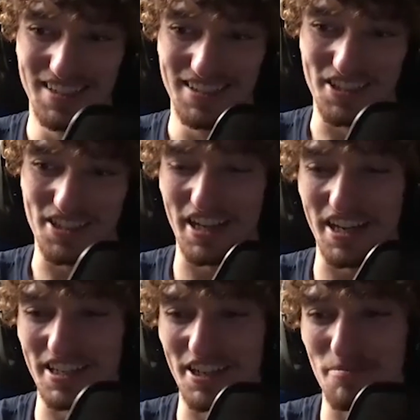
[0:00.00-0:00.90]
Just the
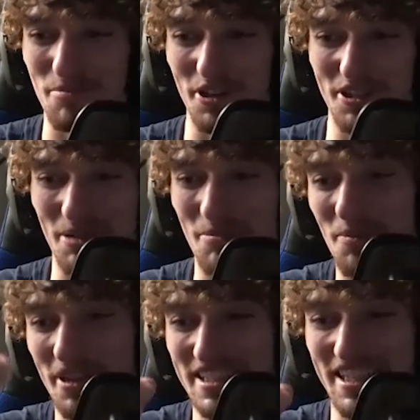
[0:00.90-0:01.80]
idea of putting something on
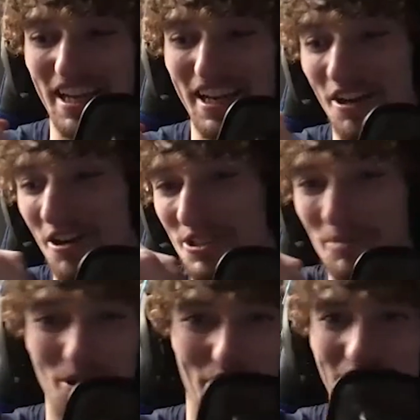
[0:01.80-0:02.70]
my skin and also
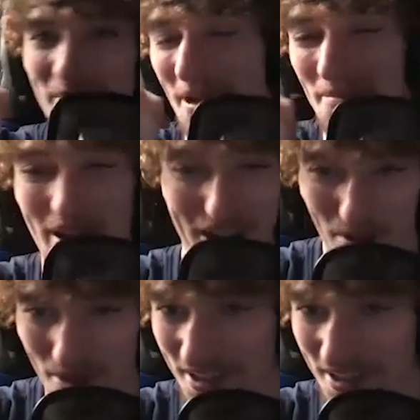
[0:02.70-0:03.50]
putting it in my mouth.